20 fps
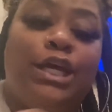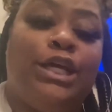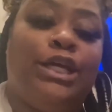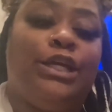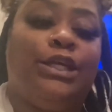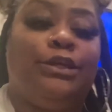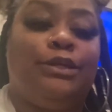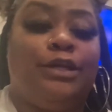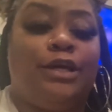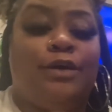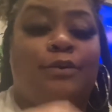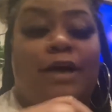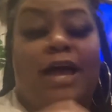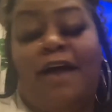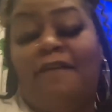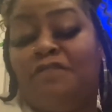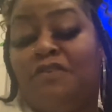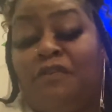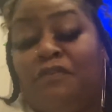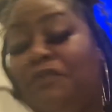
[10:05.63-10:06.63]
You know, I
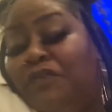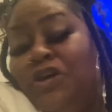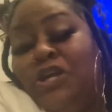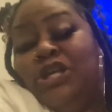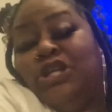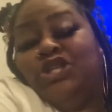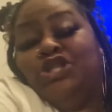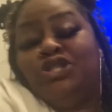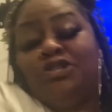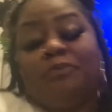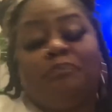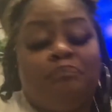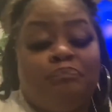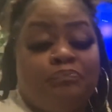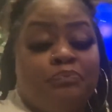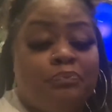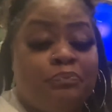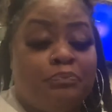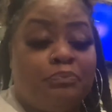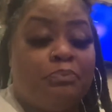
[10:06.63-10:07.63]
have the footage,
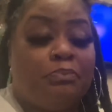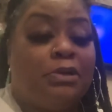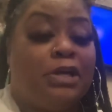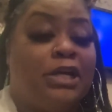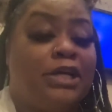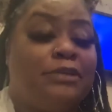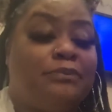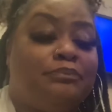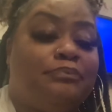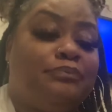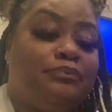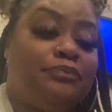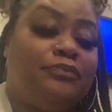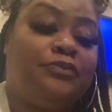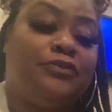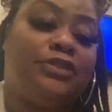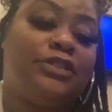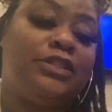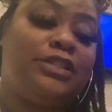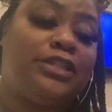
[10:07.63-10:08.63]
but
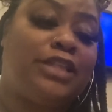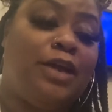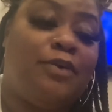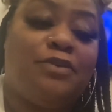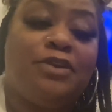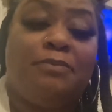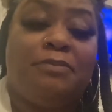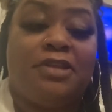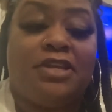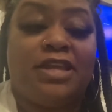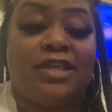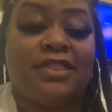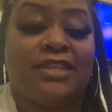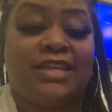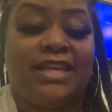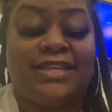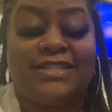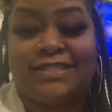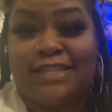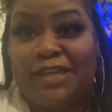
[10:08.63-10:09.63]
That wouldn't have been nothing
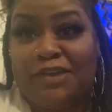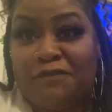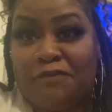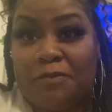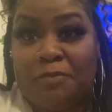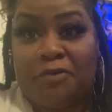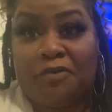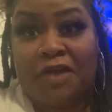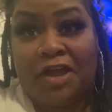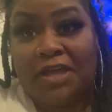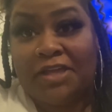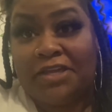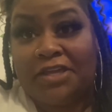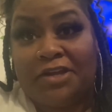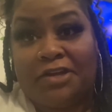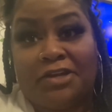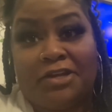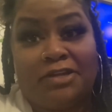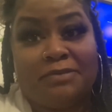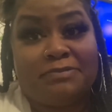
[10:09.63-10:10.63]
like singing for Mariah
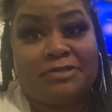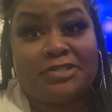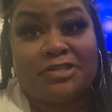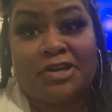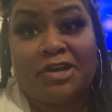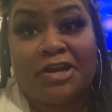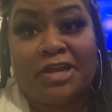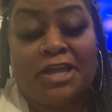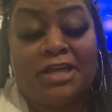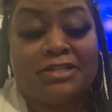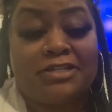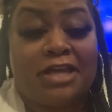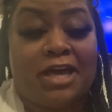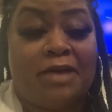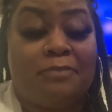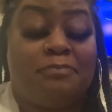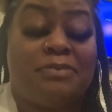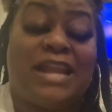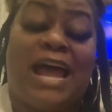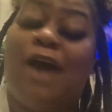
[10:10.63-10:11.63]
Carey. I'm sorry.
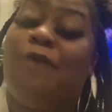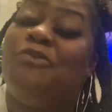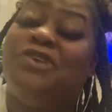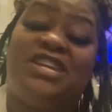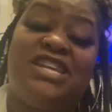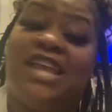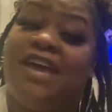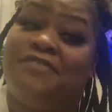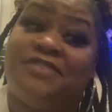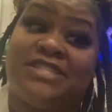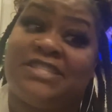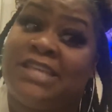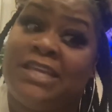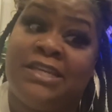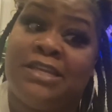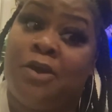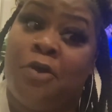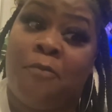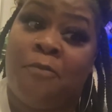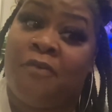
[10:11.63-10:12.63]
But I would never sing
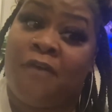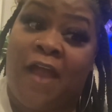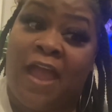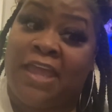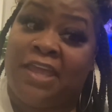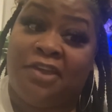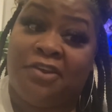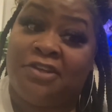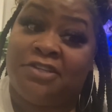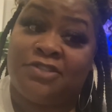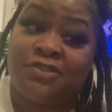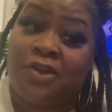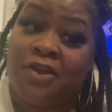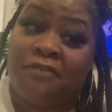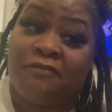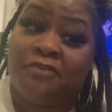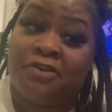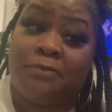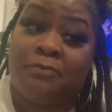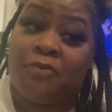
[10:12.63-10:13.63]
no Mariah Carey song in
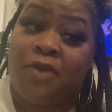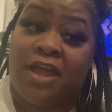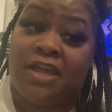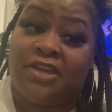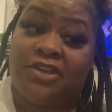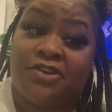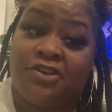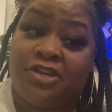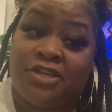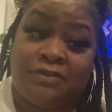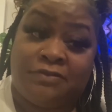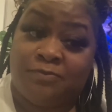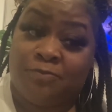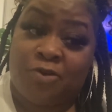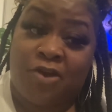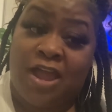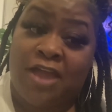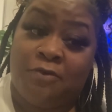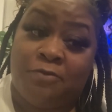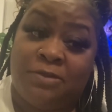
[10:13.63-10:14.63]
front of Mariah Carey.
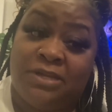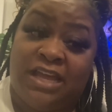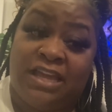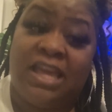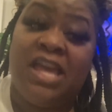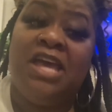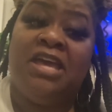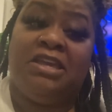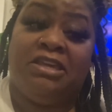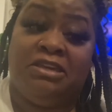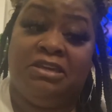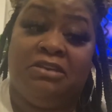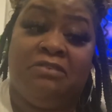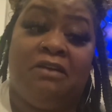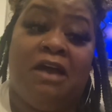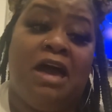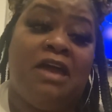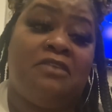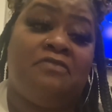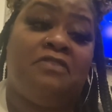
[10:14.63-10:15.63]
Mariah would be like, get her
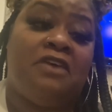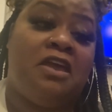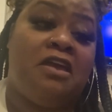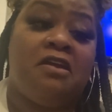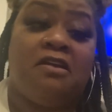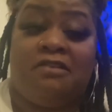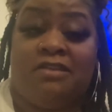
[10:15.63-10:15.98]
out of there.